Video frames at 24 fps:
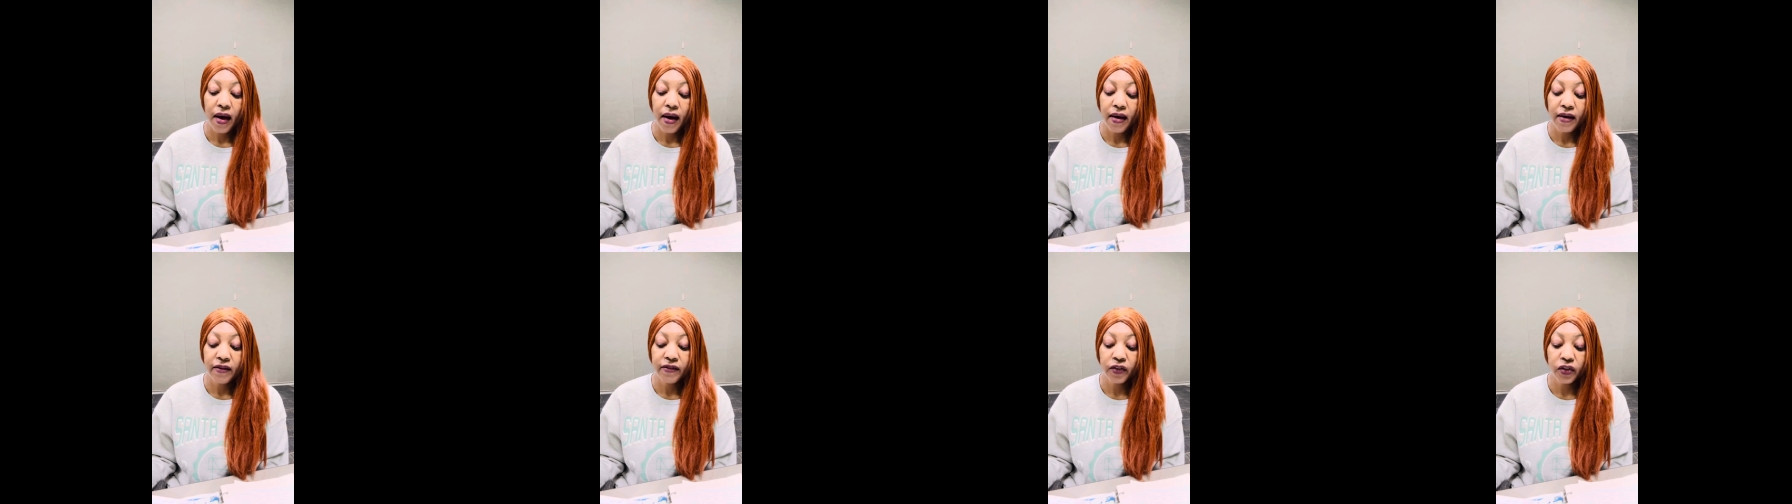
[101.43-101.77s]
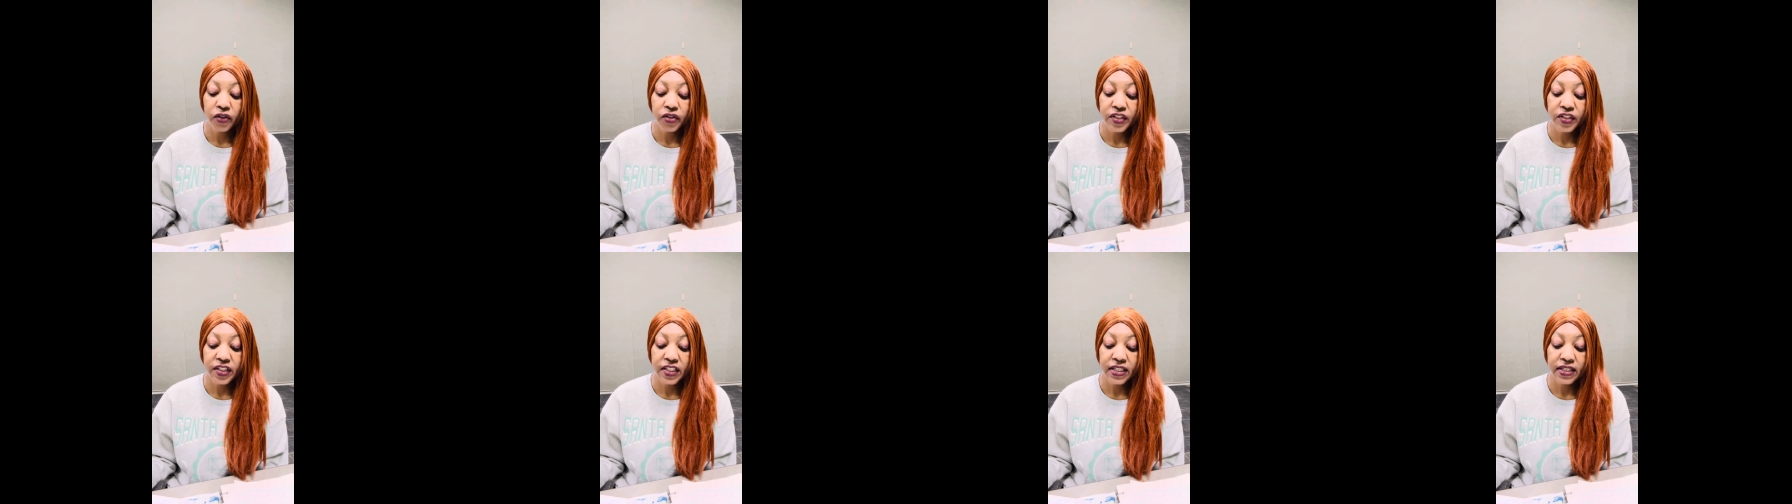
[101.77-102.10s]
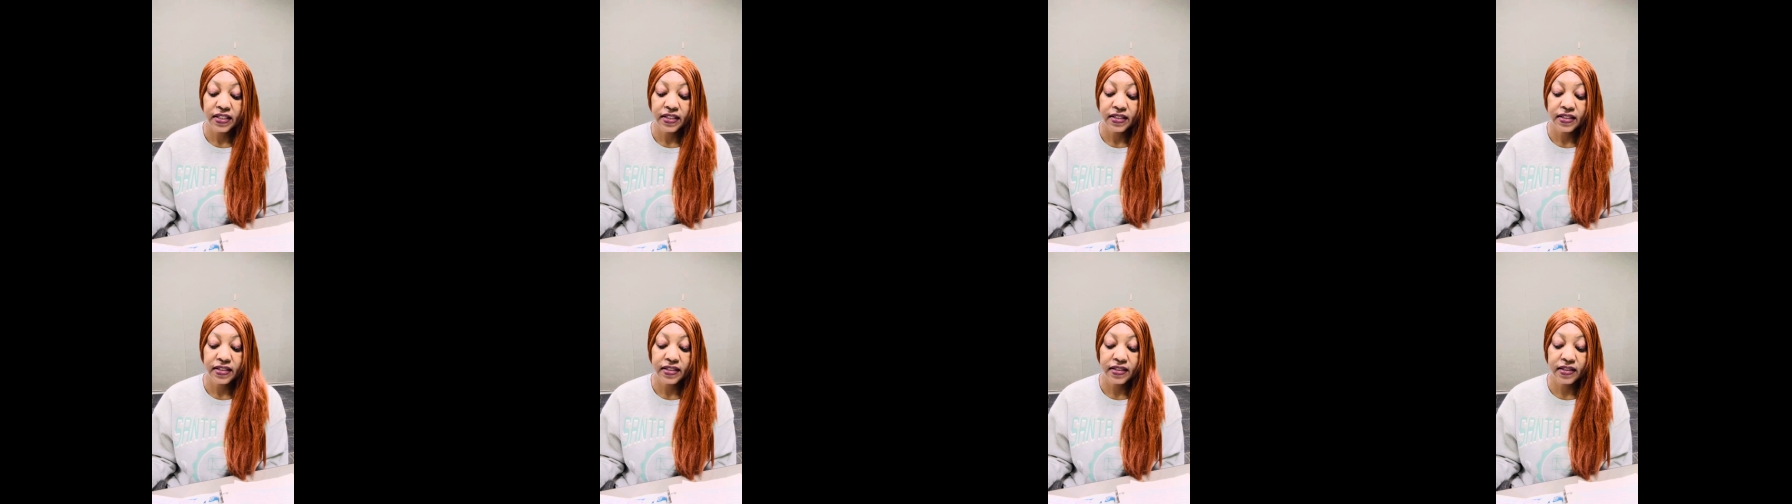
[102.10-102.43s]

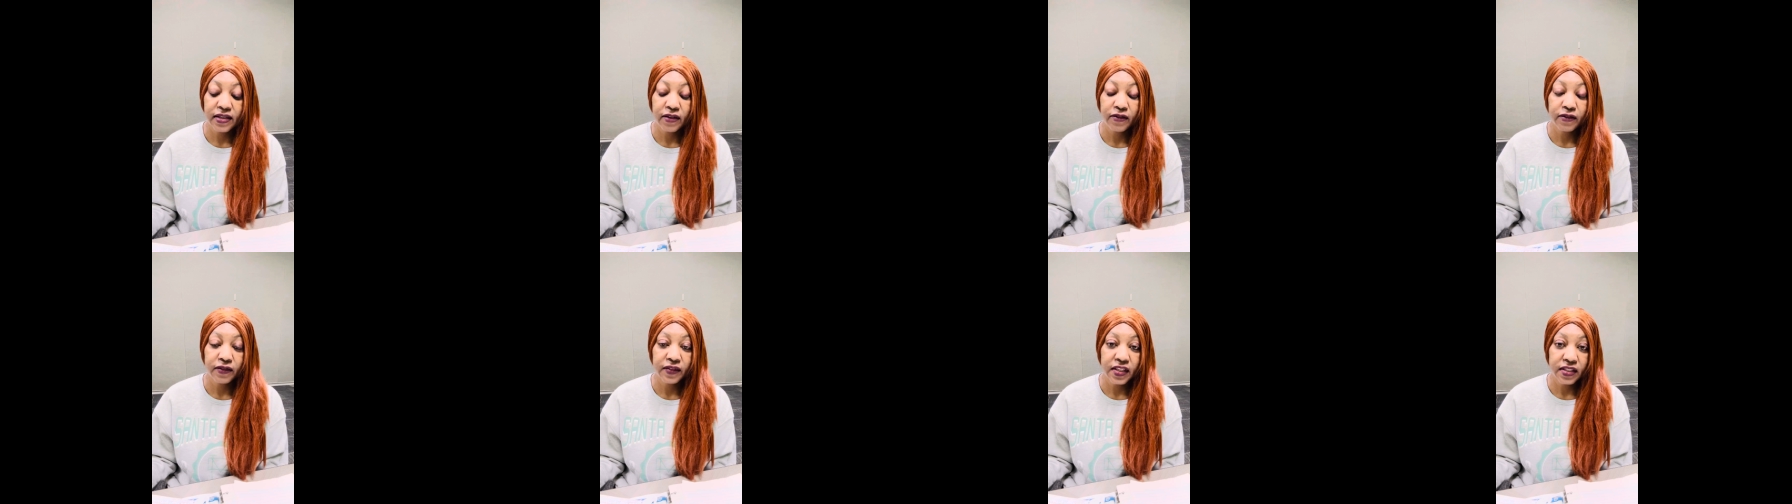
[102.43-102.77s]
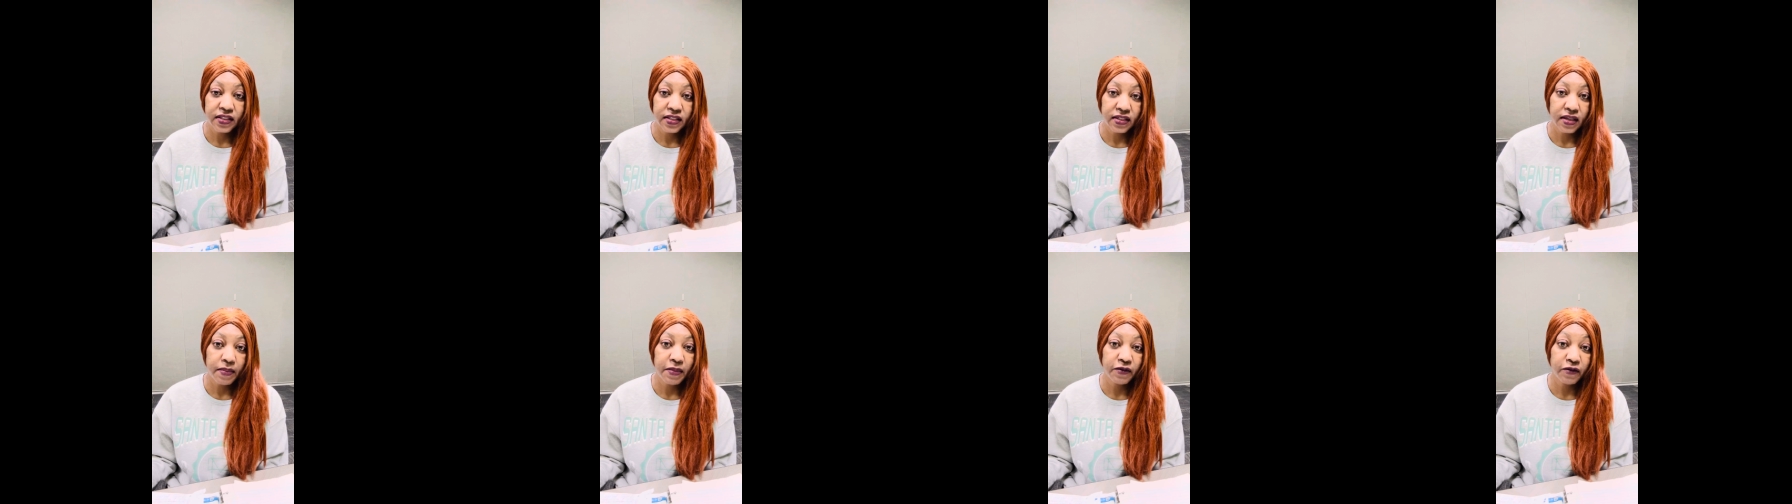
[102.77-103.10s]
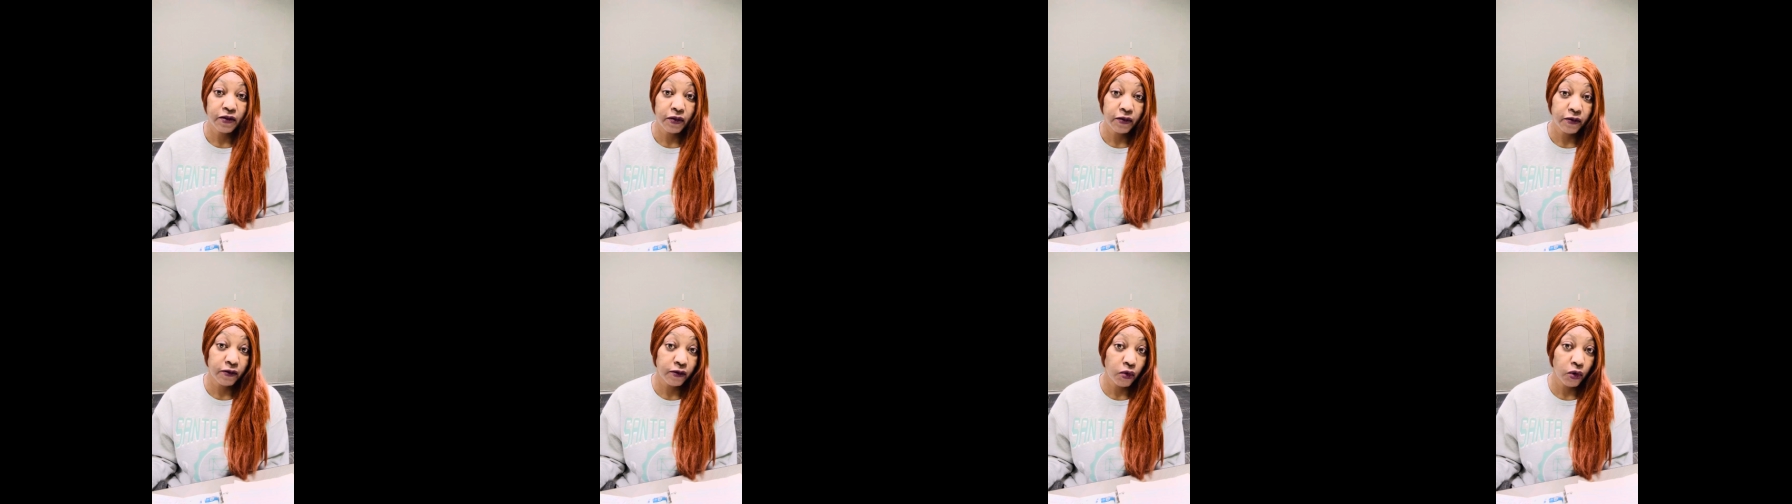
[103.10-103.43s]
versus, this is coming
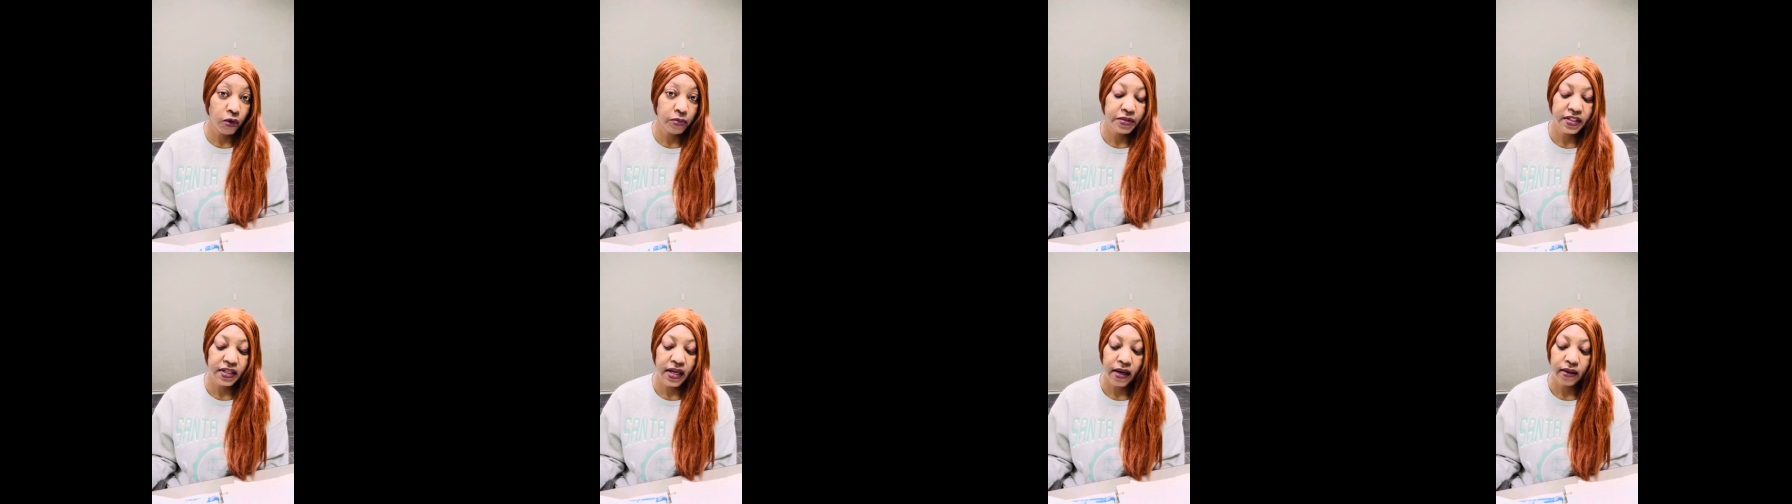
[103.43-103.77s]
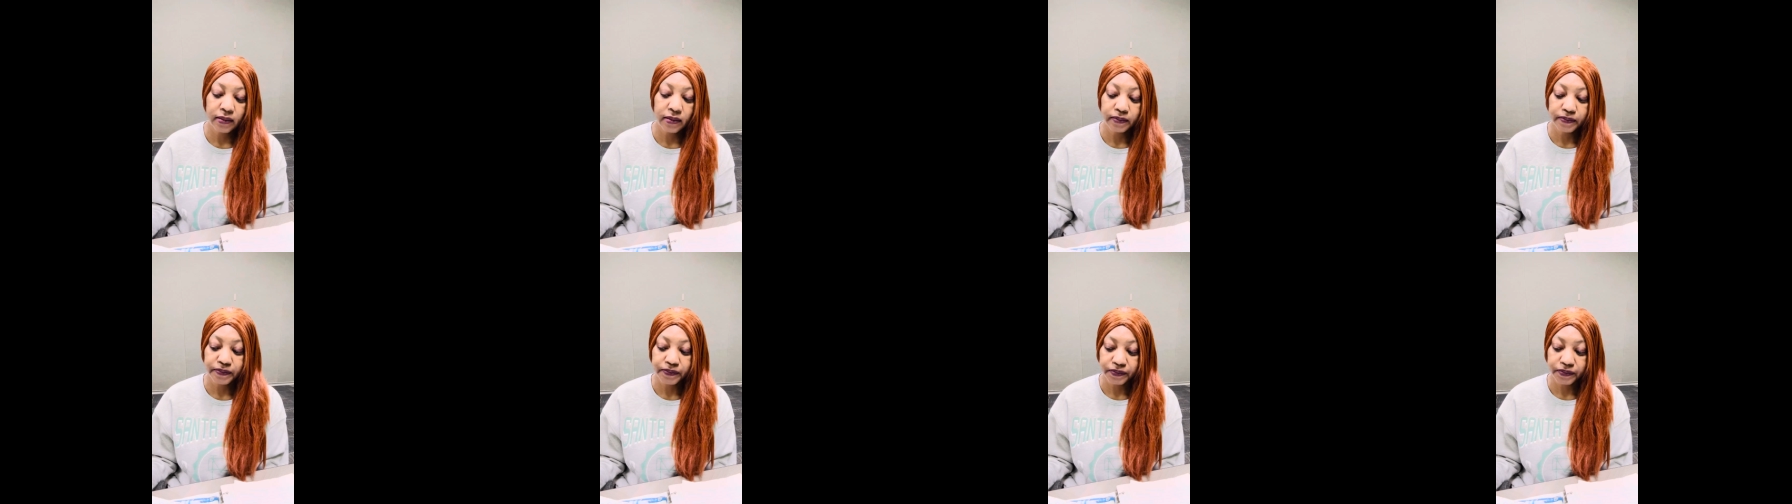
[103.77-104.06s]
from Forbes now,